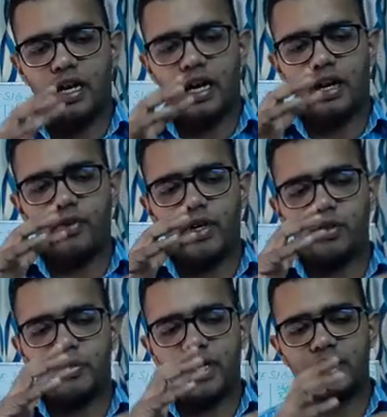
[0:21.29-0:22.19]
and when
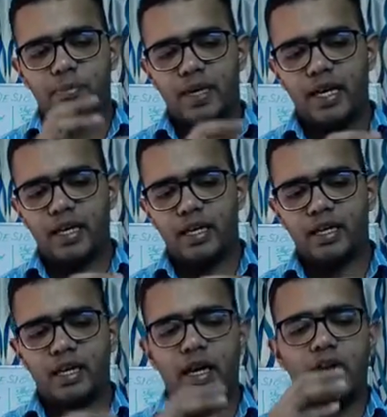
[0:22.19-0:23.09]
you place a
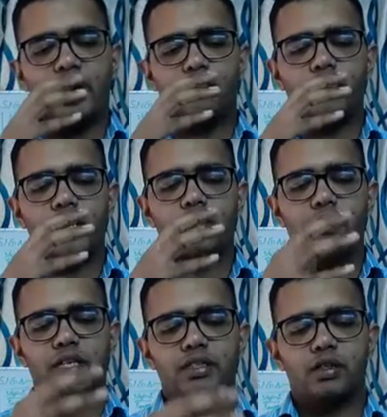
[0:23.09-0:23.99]
bearing and when you
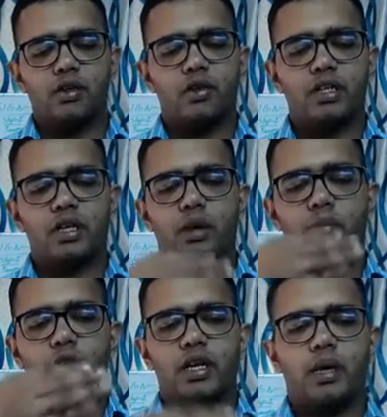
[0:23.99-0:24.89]
place a rotary
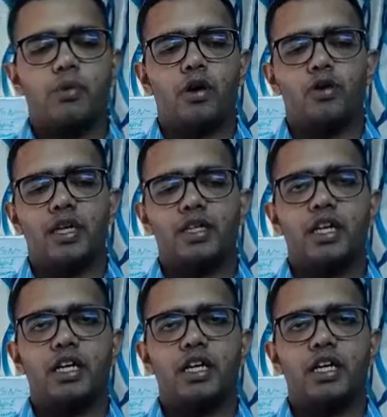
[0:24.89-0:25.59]
component above it,